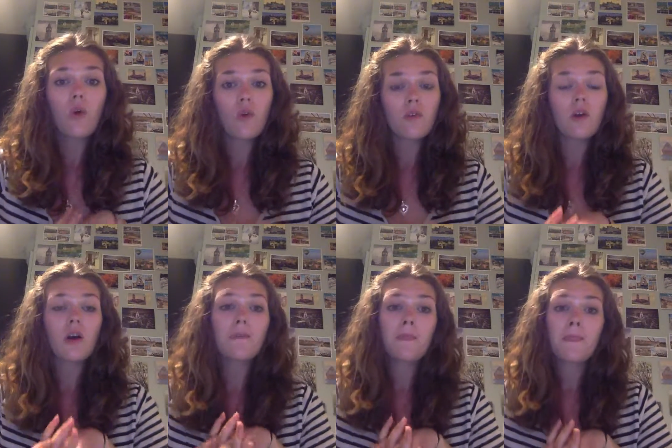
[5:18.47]

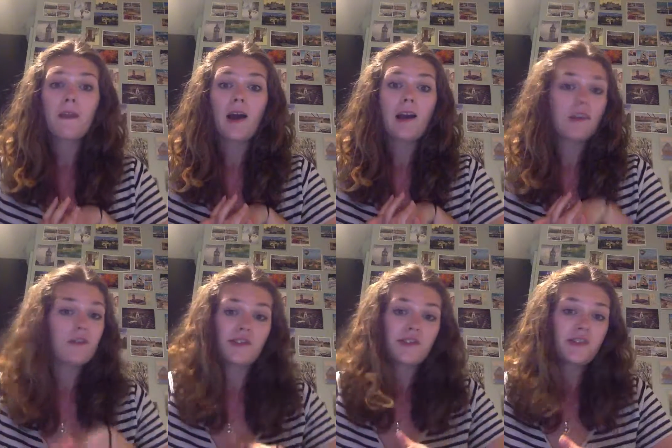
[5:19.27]
Overall, I love
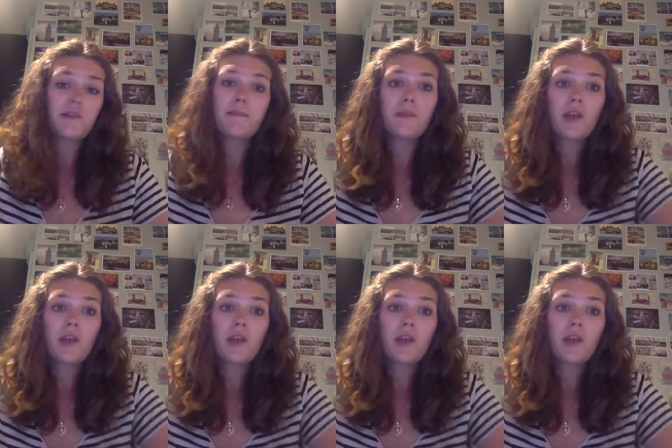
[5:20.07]
this team.